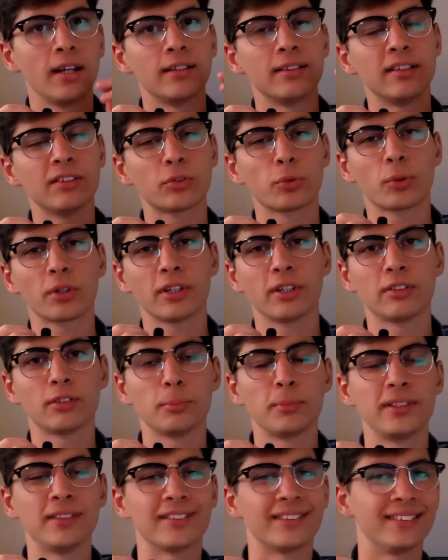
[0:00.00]
This
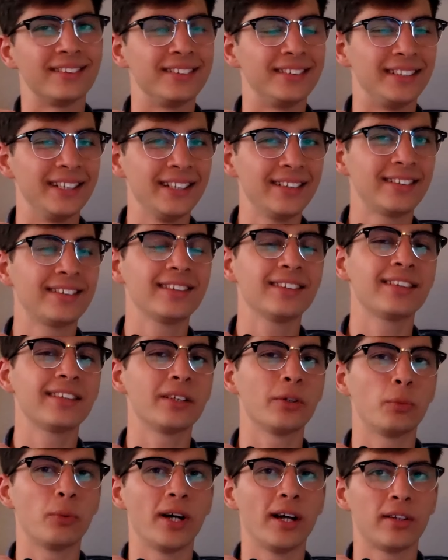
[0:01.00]
organism is
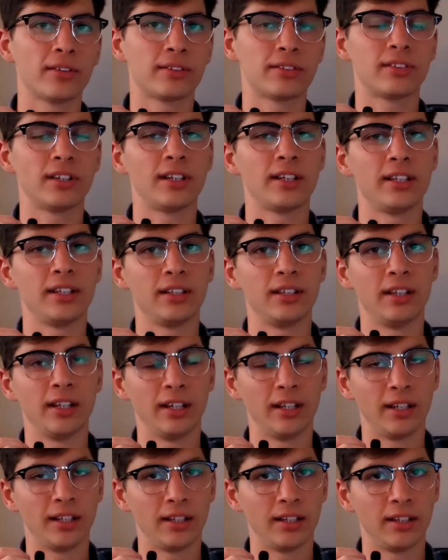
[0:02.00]
decently well studied
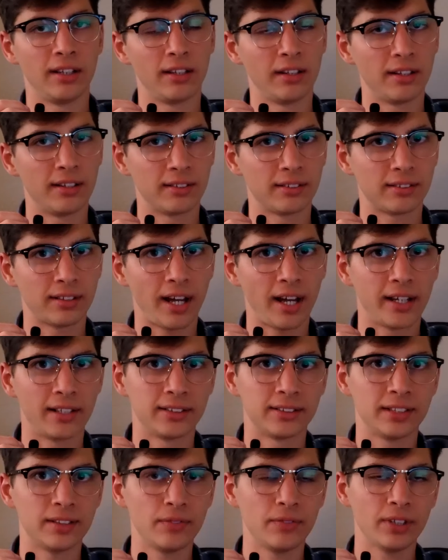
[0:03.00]
in the
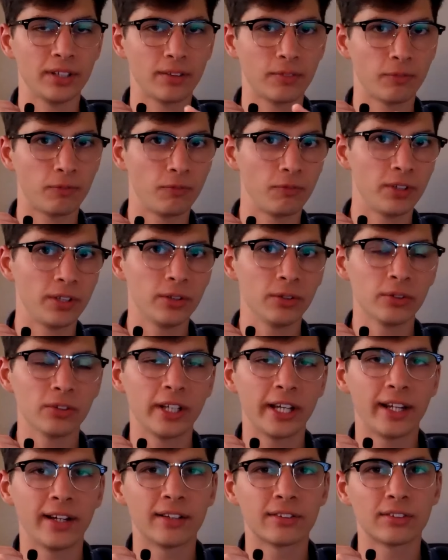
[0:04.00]
scientific field
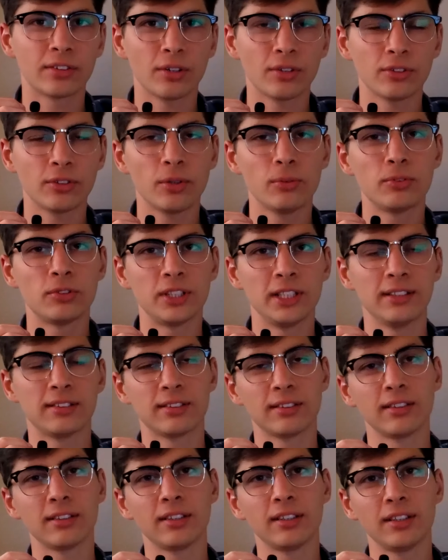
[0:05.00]
and it's also
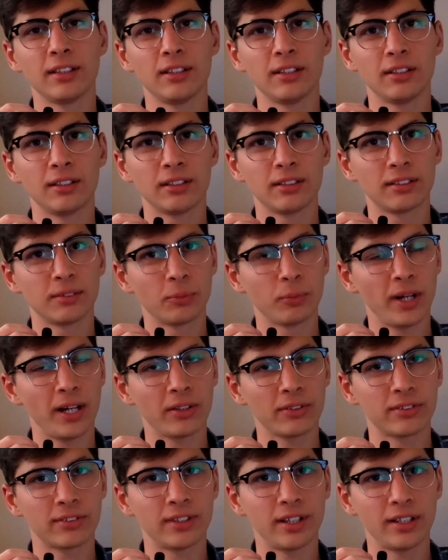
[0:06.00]
decently
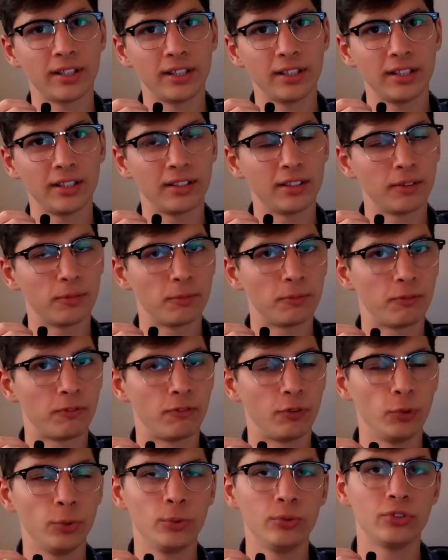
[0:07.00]
well studied in the
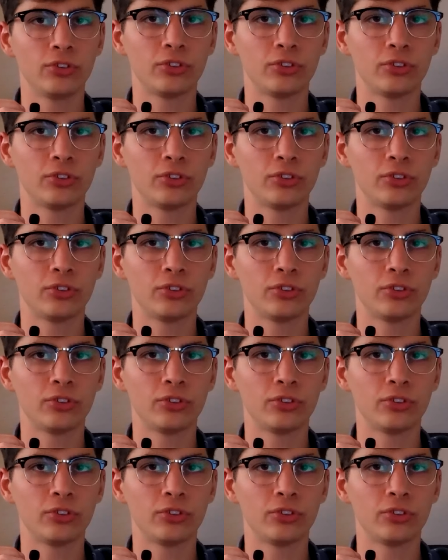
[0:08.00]
food